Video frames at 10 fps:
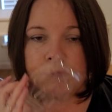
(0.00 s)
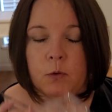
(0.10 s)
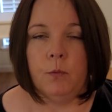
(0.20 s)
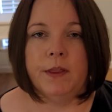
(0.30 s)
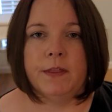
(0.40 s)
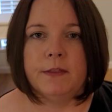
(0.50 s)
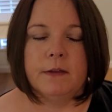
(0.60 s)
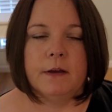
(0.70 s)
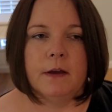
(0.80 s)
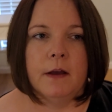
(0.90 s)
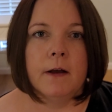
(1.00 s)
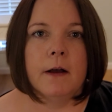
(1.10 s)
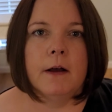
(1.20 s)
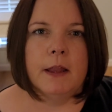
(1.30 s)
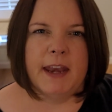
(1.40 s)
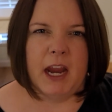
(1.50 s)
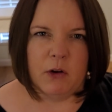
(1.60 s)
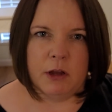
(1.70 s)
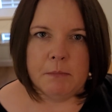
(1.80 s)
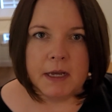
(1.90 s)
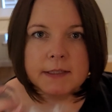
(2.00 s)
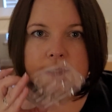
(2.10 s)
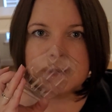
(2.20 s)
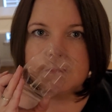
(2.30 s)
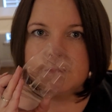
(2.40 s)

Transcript: with an airy musk.